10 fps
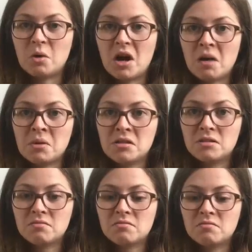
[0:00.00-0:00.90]
what
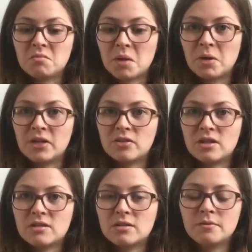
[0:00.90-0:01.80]
happens. Might be
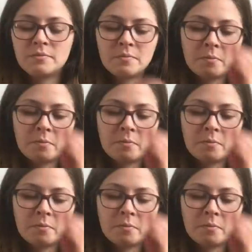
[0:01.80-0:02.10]
interesting.